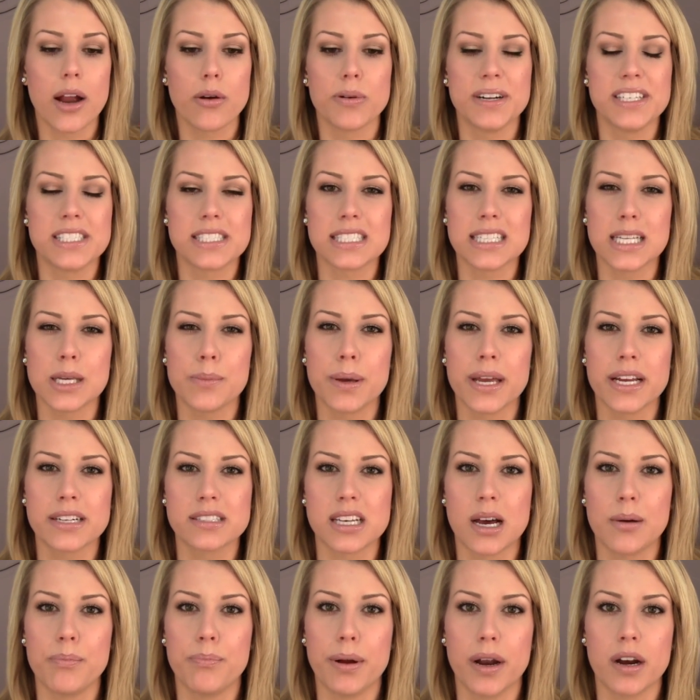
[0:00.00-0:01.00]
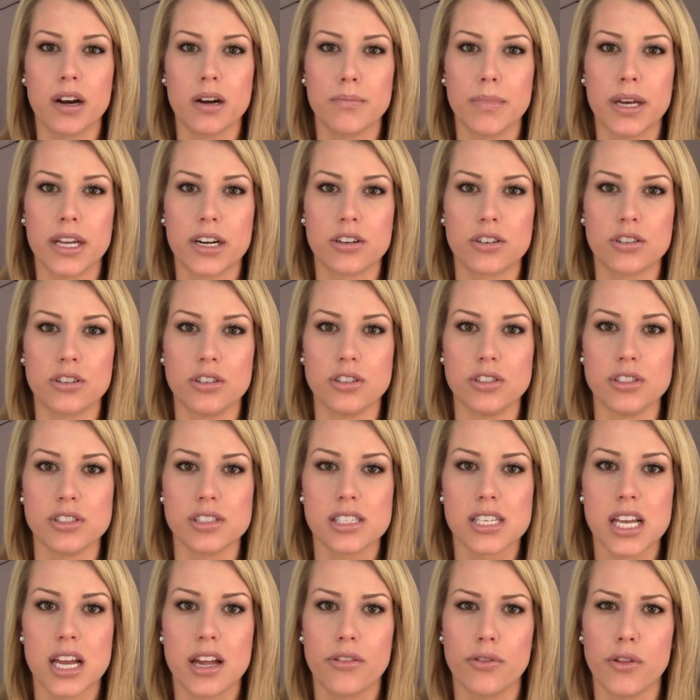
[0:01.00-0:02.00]
I recently picked up Bare
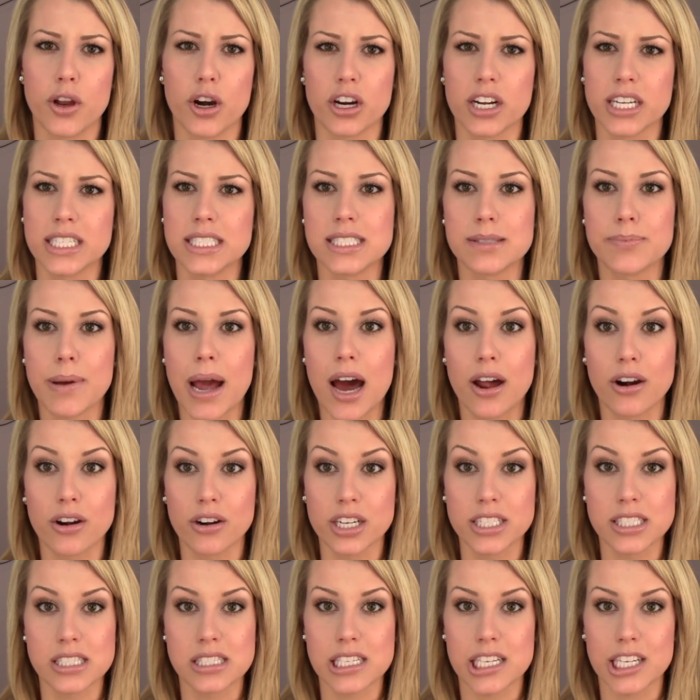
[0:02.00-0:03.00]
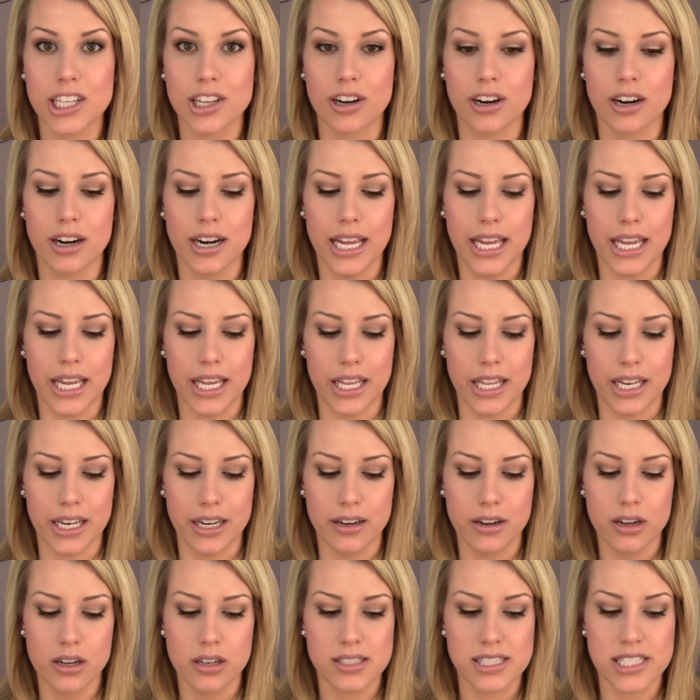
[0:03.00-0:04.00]
Minerals, their powder concealer in
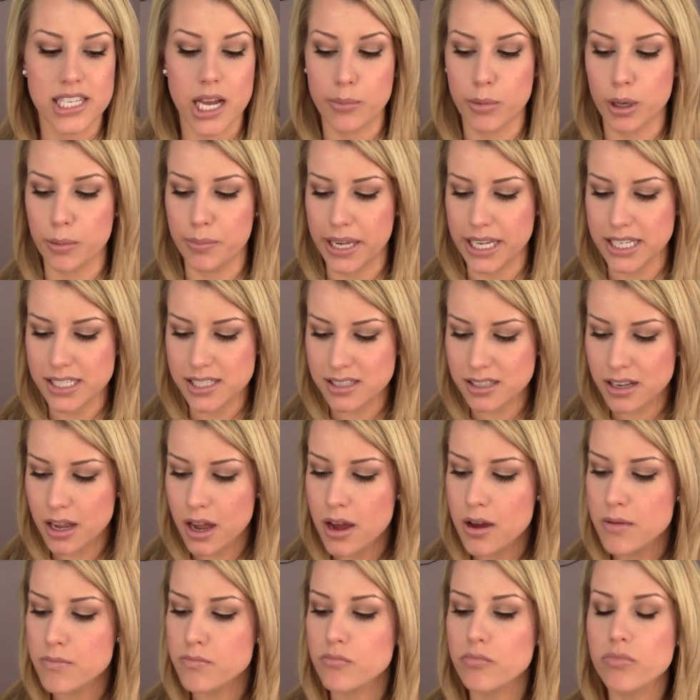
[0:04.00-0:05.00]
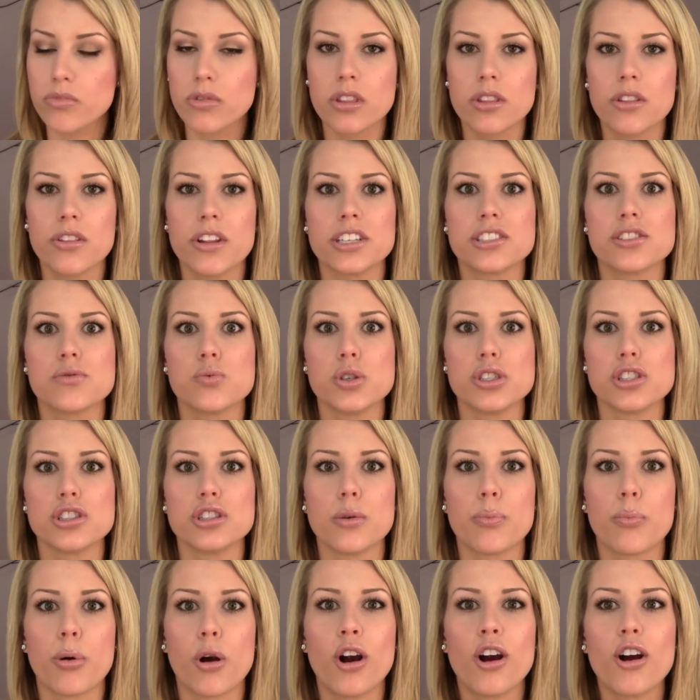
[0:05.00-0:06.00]
Summer Bisque. This was
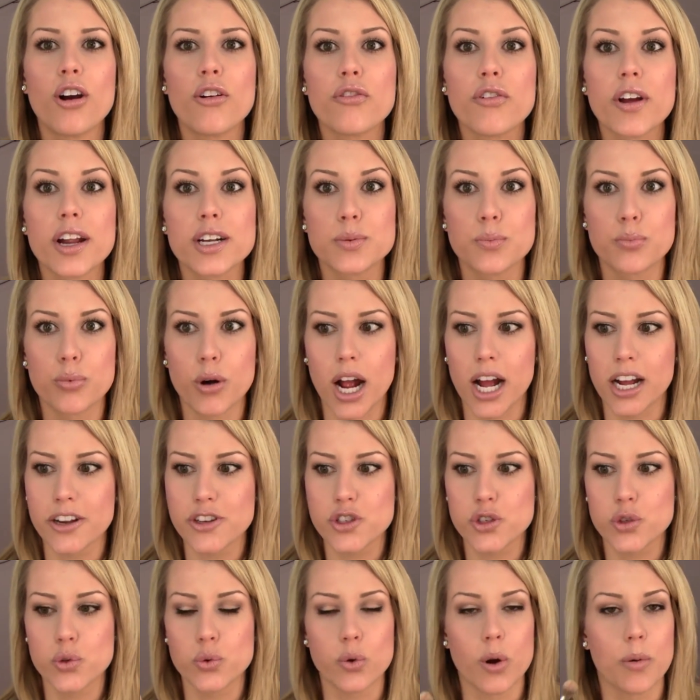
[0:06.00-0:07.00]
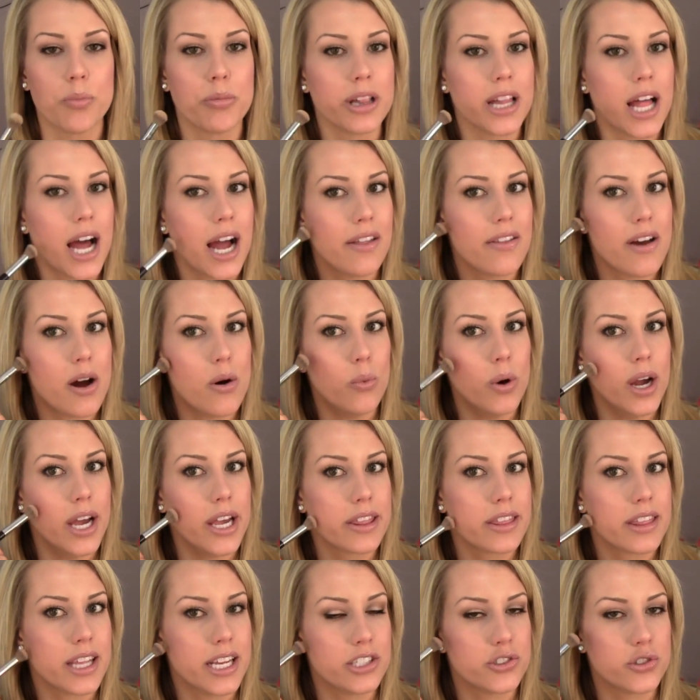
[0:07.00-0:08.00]
the perfect brush to apply that
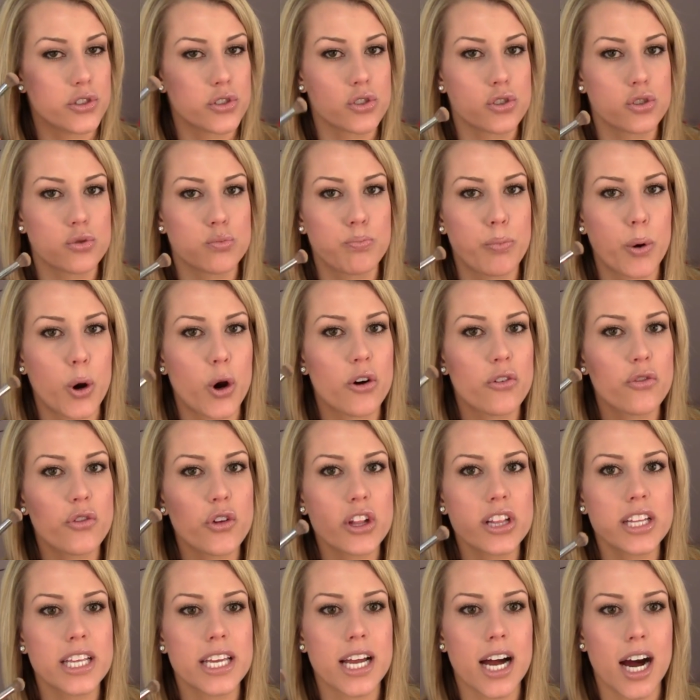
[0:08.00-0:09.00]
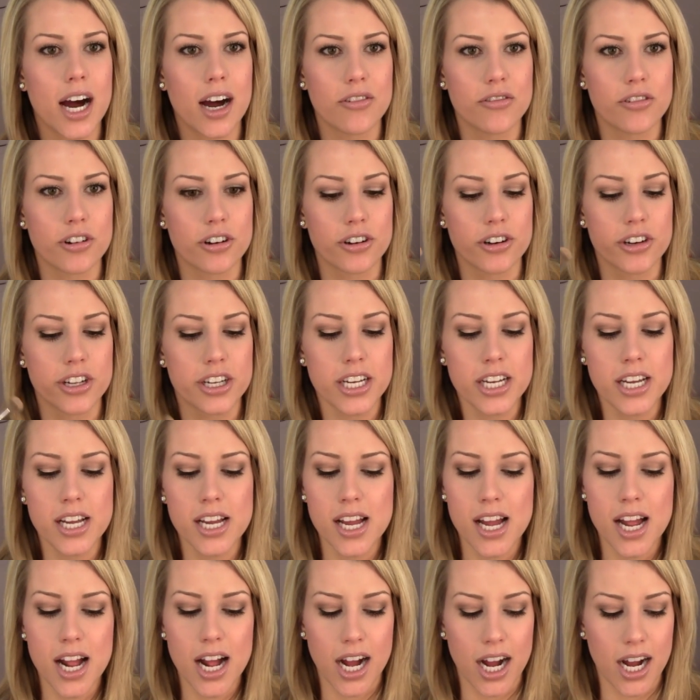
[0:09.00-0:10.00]
with. It just perfectly covered,
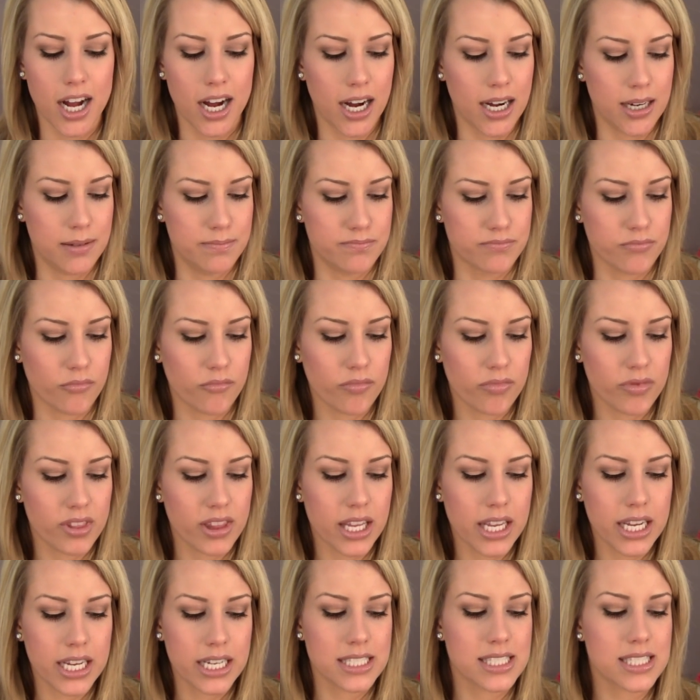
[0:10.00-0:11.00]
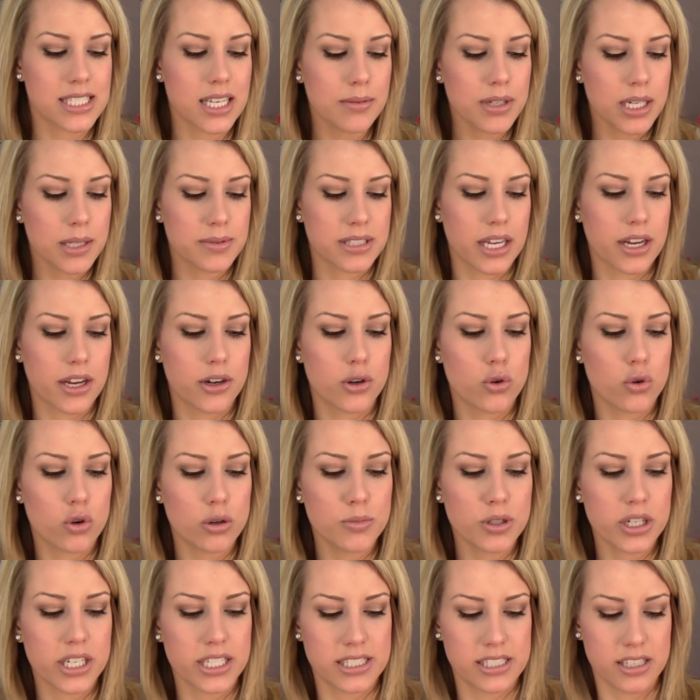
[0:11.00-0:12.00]
um, because sometimes, like a
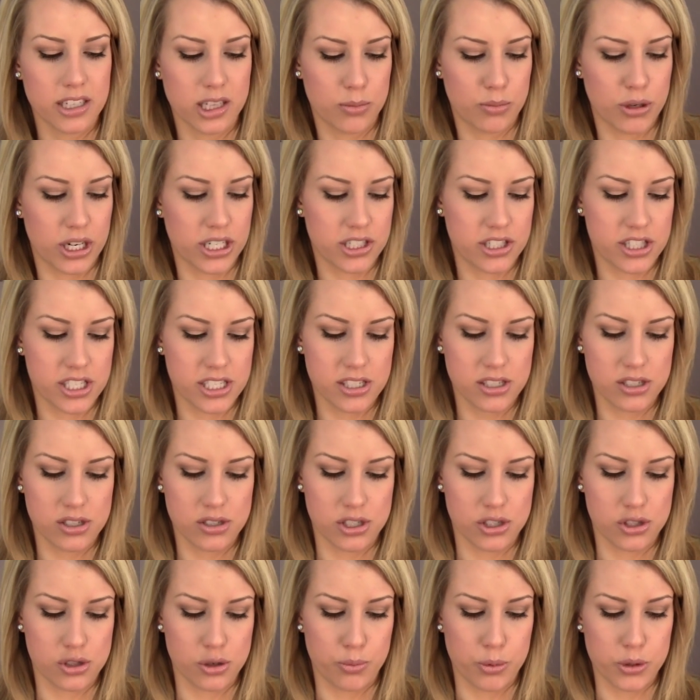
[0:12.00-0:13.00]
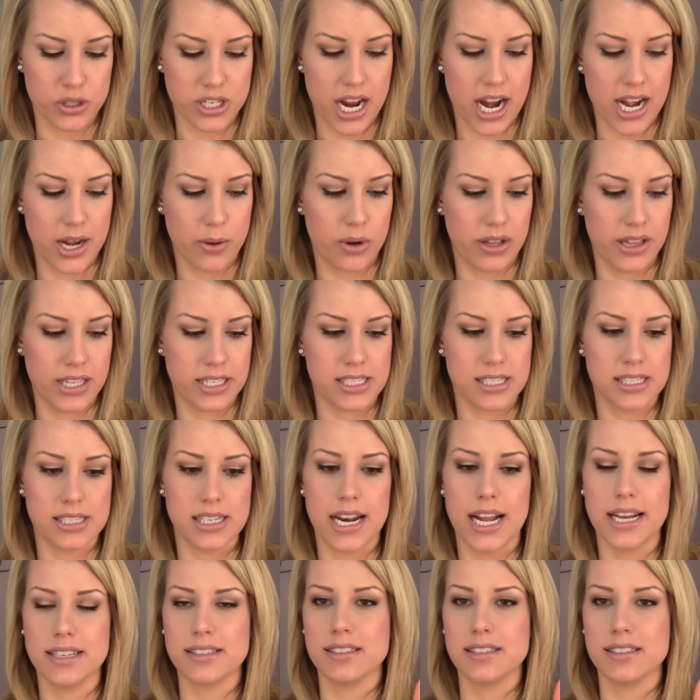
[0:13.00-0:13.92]
normal concealer brush, this is a super tiny one. This is an